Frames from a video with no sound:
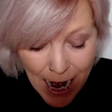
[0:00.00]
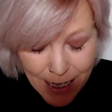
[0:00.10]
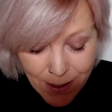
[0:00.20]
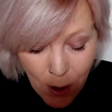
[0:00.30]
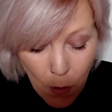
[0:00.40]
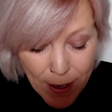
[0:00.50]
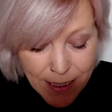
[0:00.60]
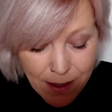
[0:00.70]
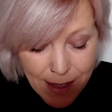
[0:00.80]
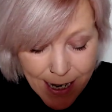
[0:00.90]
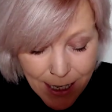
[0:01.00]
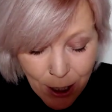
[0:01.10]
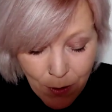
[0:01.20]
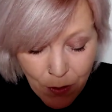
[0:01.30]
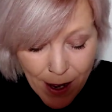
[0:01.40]
As always,
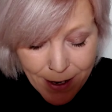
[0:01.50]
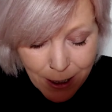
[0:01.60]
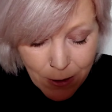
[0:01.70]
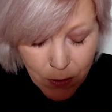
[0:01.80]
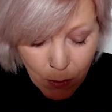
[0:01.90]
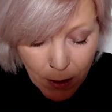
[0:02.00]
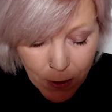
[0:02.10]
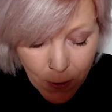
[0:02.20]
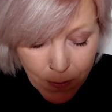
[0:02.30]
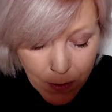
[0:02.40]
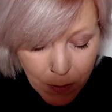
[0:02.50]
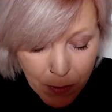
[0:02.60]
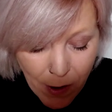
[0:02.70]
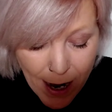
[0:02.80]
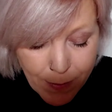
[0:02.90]
thank you to all the current
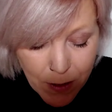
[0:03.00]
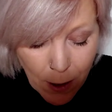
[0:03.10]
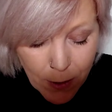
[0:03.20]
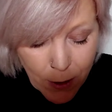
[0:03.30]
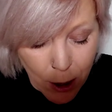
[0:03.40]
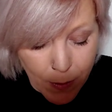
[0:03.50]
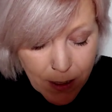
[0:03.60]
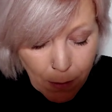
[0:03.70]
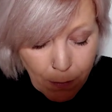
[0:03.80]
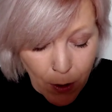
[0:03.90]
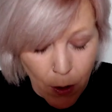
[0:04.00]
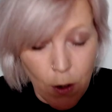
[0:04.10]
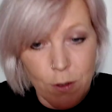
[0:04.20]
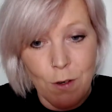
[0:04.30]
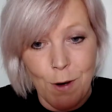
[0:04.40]
subscribers, all the newbies on
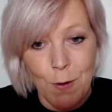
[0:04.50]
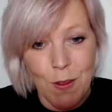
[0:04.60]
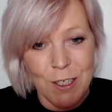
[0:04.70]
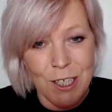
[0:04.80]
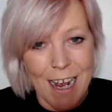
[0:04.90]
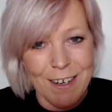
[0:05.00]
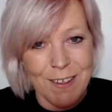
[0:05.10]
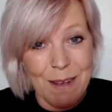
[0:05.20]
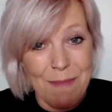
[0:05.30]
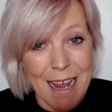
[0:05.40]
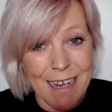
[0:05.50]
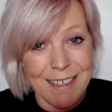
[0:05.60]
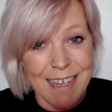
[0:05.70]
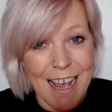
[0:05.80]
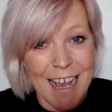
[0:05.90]
board. Growth of the channel,
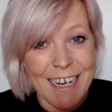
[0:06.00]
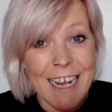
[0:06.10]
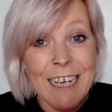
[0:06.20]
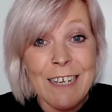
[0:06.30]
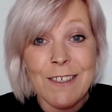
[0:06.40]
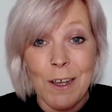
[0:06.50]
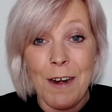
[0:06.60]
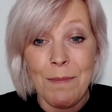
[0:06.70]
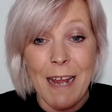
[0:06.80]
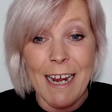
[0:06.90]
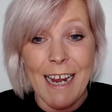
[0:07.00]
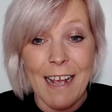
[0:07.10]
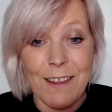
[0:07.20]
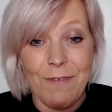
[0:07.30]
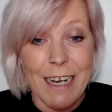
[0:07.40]
amazing. Sorry I'm late
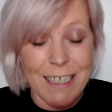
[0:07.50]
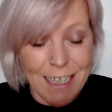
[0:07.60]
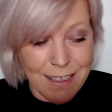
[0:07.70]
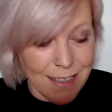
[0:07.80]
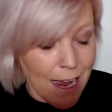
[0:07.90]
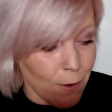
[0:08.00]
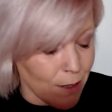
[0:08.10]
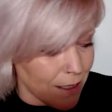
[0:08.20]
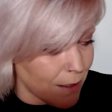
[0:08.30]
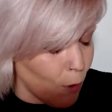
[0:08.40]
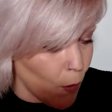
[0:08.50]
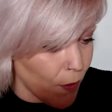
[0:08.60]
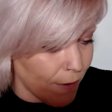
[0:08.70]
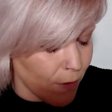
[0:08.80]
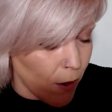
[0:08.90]
getting the readings out this
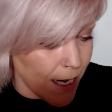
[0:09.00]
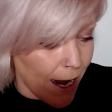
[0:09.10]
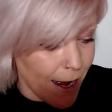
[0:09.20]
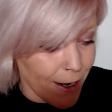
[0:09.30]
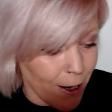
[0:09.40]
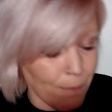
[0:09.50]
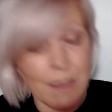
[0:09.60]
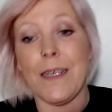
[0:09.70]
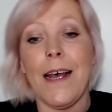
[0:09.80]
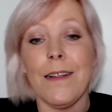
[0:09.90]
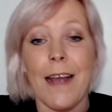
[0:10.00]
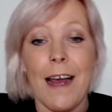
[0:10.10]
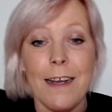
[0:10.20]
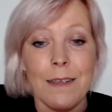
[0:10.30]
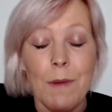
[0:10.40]
month. I've got an arc on my tail,
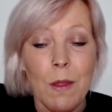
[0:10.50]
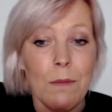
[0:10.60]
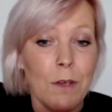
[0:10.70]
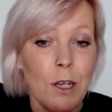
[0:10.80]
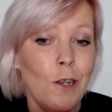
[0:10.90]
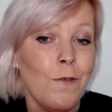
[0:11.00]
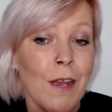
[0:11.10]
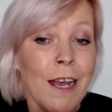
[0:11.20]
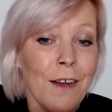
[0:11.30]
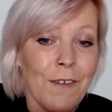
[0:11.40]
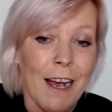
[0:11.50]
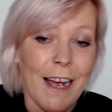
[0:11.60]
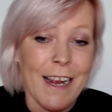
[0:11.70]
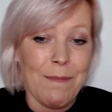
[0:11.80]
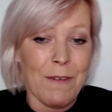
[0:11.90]
guys. I'm on the move,
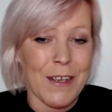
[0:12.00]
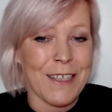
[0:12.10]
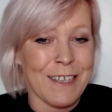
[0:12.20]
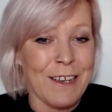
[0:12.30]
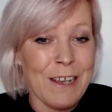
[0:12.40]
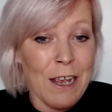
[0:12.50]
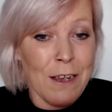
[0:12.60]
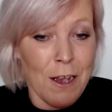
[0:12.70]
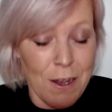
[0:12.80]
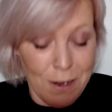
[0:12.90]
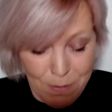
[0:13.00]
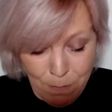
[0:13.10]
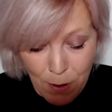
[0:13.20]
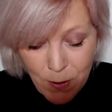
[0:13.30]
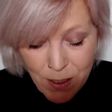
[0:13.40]
right? I'm having to
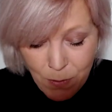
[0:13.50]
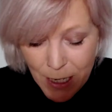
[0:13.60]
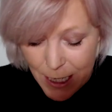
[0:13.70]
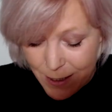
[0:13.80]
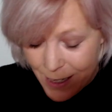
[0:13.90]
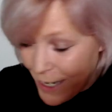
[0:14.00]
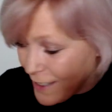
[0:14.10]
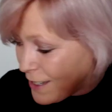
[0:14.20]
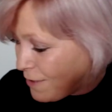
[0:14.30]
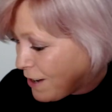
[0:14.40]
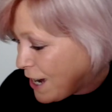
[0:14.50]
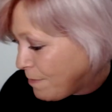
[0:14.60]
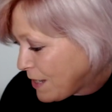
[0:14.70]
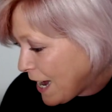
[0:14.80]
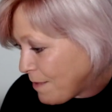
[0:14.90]
box suite. So
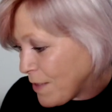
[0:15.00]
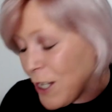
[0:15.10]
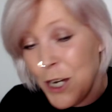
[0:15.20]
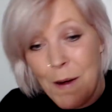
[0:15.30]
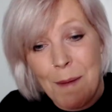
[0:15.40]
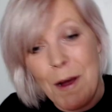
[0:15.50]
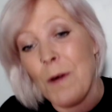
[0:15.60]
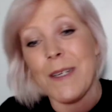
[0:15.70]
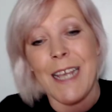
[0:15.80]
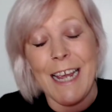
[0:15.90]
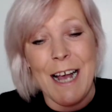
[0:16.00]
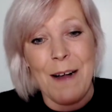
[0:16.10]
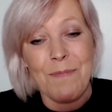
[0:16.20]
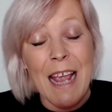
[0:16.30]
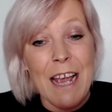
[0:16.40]
yeah, you know I'm always
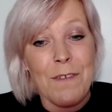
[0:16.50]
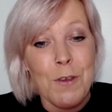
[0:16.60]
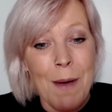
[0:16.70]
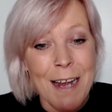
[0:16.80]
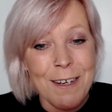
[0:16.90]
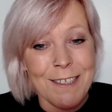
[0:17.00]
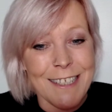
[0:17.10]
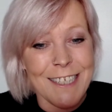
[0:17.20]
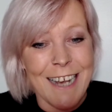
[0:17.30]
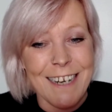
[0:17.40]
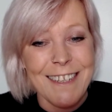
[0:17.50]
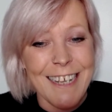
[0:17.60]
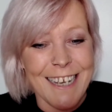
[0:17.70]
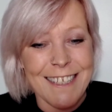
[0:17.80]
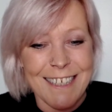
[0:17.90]
here. If you are new to the channel,
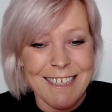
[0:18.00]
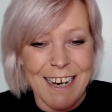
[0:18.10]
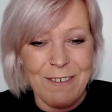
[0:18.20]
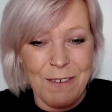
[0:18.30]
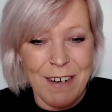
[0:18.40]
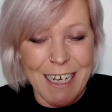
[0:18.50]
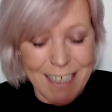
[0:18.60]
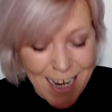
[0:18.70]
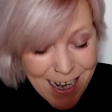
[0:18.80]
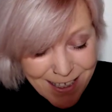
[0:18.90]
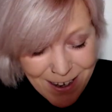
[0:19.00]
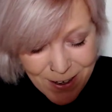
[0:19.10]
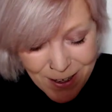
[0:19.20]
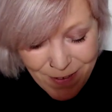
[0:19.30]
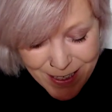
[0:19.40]
it's a general reading. It's
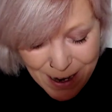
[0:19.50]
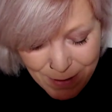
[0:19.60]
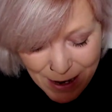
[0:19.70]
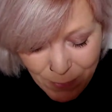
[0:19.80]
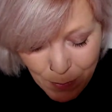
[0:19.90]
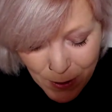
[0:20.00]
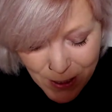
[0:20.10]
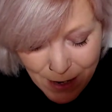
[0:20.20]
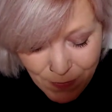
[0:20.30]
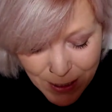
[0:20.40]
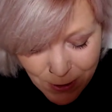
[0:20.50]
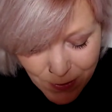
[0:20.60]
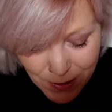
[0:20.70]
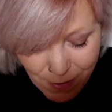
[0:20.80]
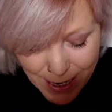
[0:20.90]
not going to resonate with everybody. If it
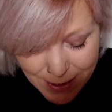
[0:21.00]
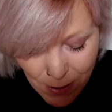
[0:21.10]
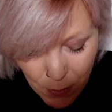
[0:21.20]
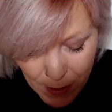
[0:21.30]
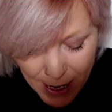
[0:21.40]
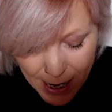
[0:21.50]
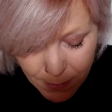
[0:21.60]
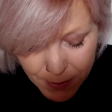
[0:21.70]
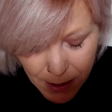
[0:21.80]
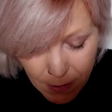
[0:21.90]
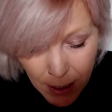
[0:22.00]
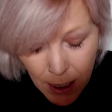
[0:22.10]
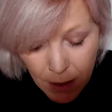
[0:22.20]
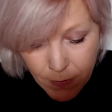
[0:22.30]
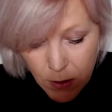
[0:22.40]
does, great. I hope it helps. So
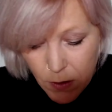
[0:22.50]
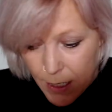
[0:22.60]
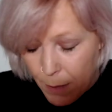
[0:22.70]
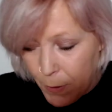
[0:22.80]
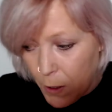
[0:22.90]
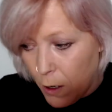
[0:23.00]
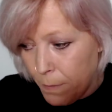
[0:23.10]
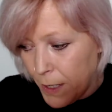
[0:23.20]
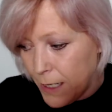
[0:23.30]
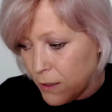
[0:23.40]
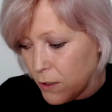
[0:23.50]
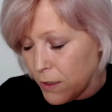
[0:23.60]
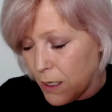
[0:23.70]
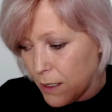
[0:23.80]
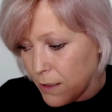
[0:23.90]
if it doesn't, Capricorn, please
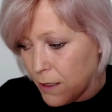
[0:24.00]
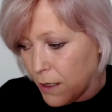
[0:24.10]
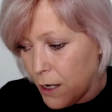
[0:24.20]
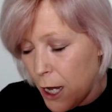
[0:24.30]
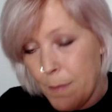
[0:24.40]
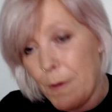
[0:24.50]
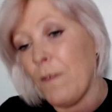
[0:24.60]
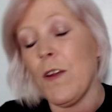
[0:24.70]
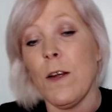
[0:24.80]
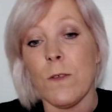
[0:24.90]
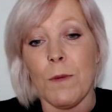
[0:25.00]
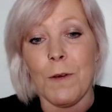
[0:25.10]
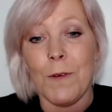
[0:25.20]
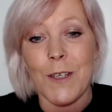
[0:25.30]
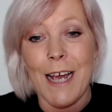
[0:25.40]
just kick it to the curb, or if you know someone
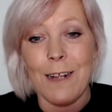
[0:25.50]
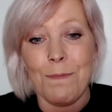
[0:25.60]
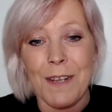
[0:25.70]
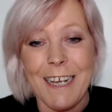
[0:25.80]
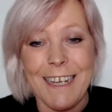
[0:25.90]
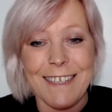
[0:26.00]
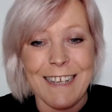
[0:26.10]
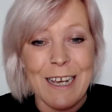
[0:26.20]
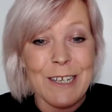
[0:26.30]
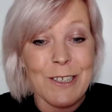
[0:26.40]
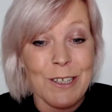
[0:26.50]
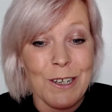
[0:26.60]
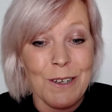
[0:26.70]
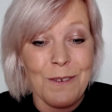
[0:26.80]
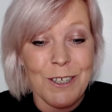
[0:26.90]
it would help, please
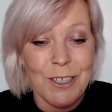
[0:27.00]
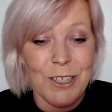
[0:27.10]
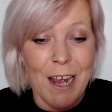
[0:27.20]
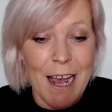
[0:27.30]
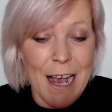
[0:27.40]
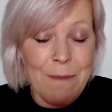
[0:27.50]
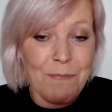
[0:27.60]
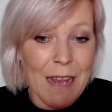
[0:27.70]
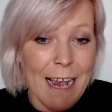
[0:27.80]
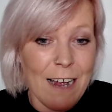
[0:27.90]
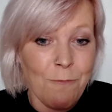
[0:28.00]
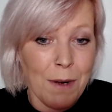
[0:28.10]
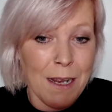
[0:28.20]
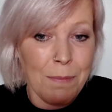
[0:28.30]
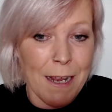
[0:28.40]
do share. I have
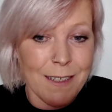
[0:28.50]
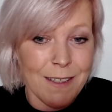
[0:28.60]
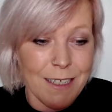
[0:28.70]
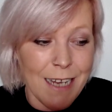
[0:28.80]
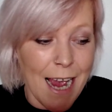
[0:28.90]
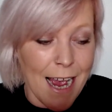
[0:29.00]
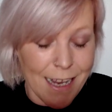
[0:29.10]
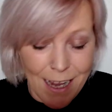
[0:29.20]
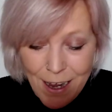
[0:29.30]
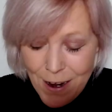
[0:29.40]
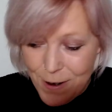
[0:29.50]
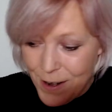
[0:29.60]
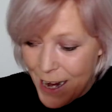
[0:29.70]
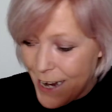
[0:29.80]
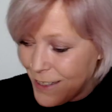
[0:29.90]
pre-blessed the deck.
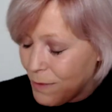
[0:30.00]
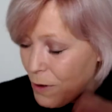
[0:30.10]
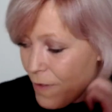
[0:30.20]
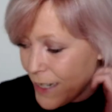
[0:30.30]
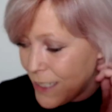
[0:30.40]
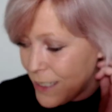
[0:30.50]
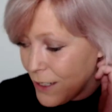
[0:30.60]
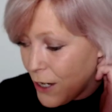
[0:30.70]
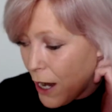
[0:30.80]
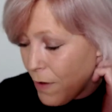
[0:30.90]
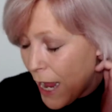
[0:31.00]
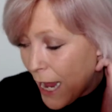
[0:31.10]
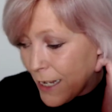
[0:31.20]
Okay, so we're ready to go.